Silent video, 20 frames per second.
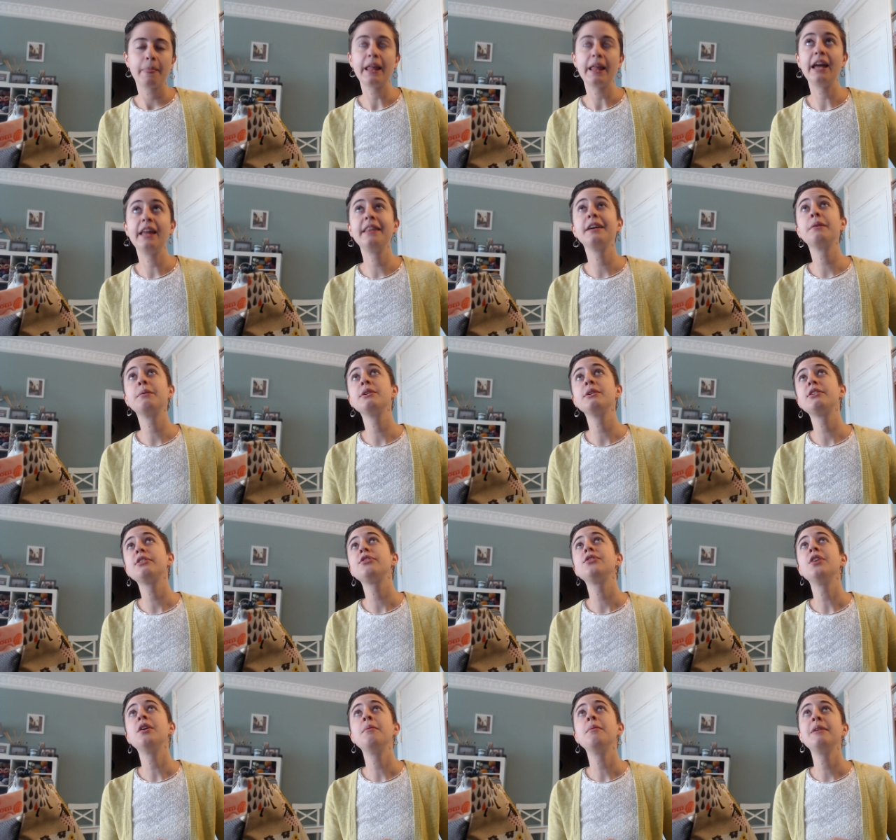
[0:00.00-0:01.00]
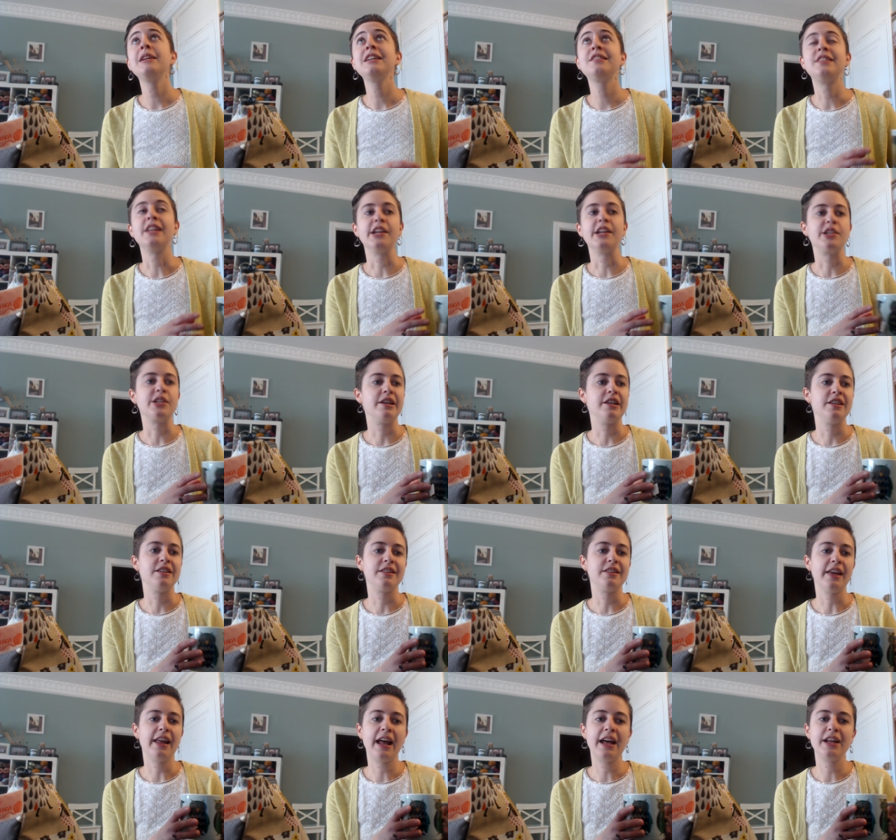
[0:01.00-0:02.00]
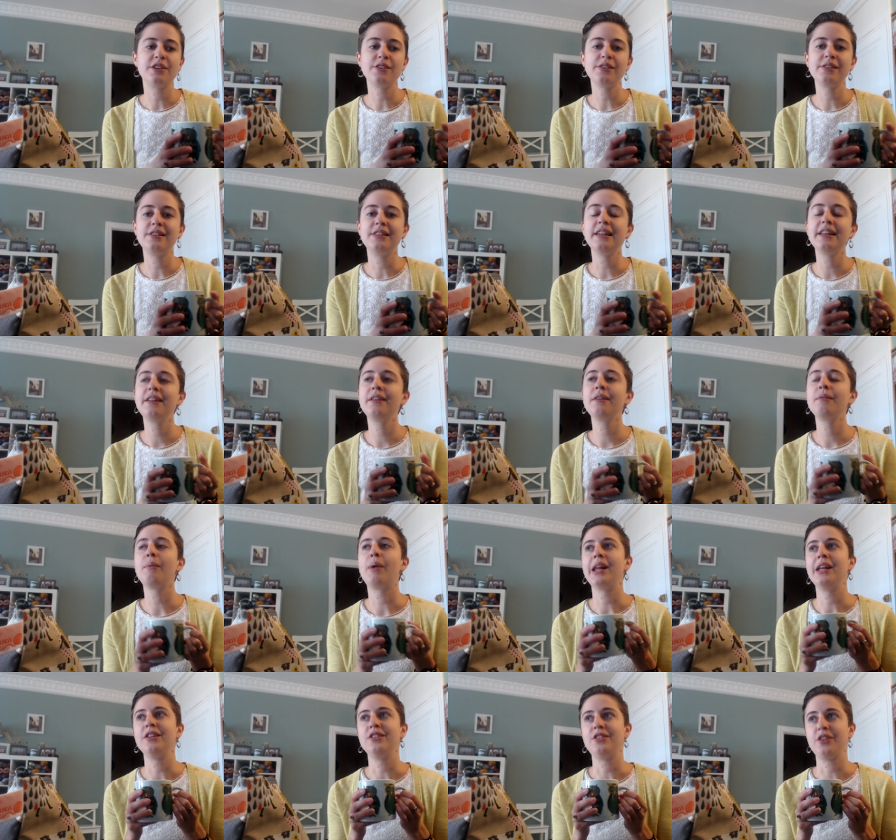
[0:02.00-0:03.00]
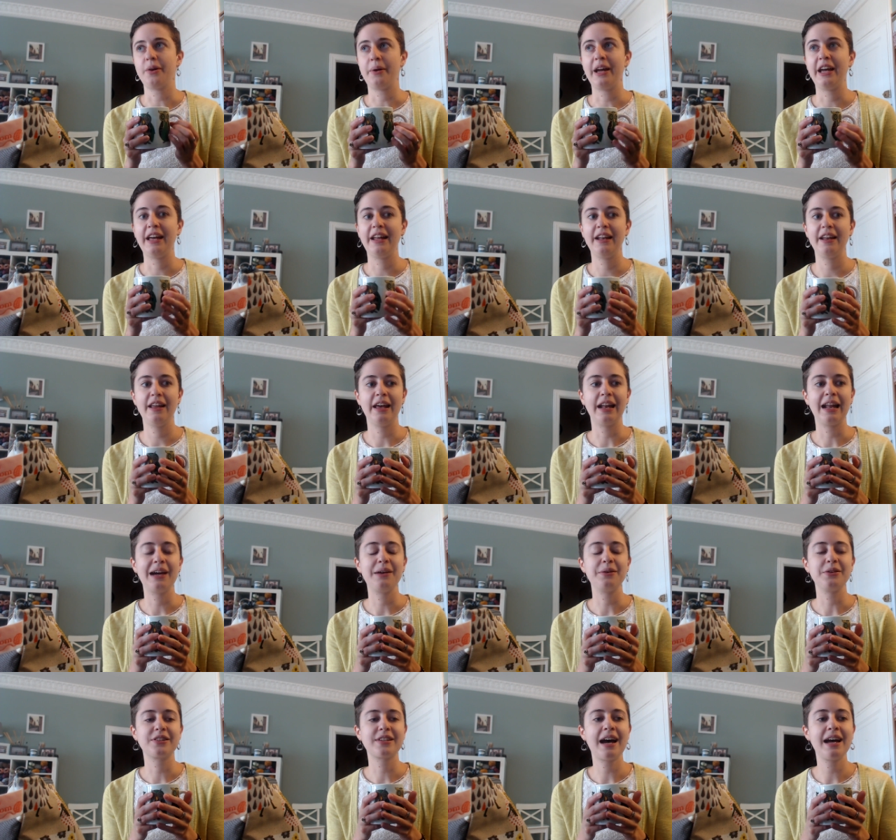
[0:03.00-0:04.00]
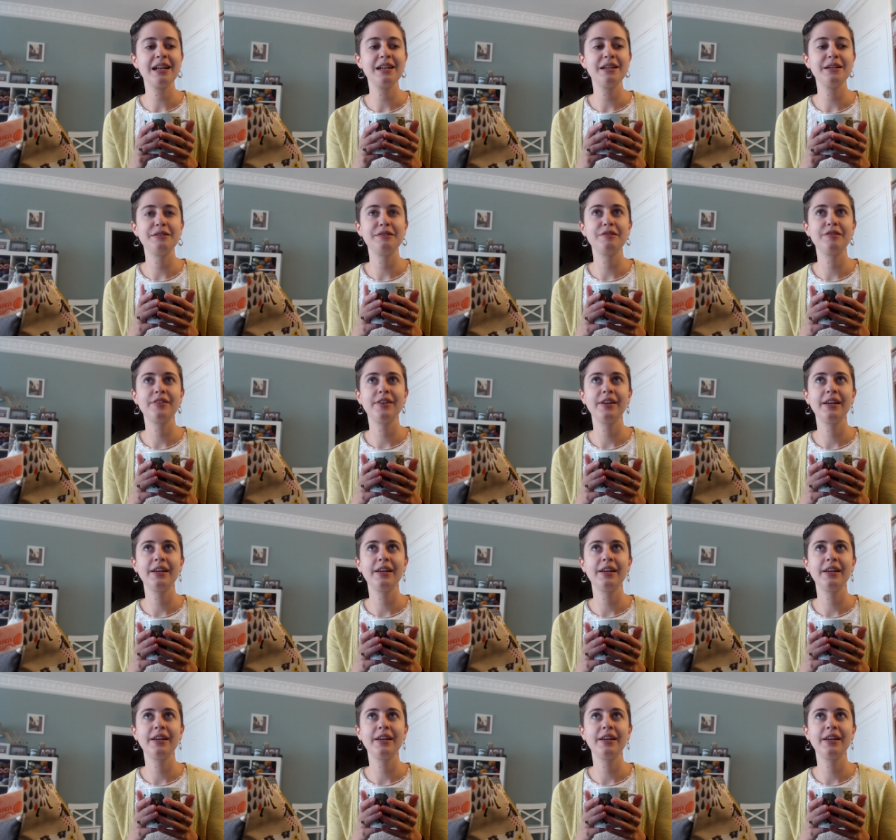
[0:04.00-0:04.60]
And there were just so many stitches, and I just didn't want to do it. And I was kind of,